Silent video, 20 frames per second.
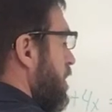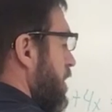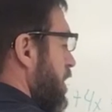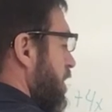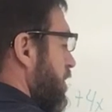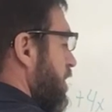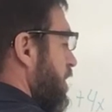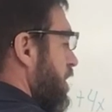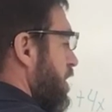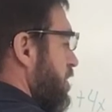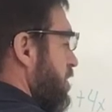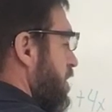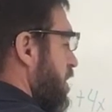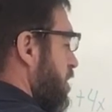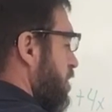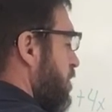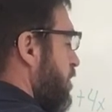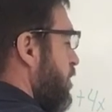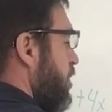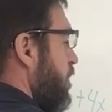And then I've
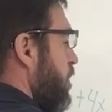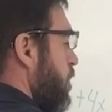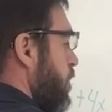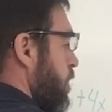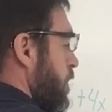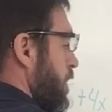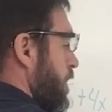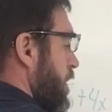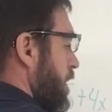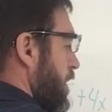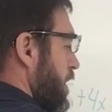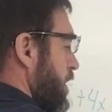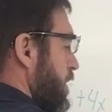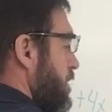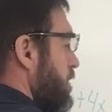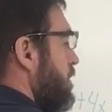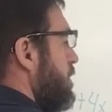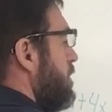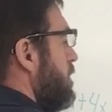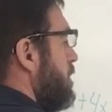got
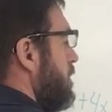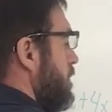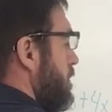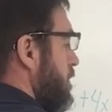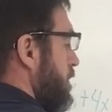4x.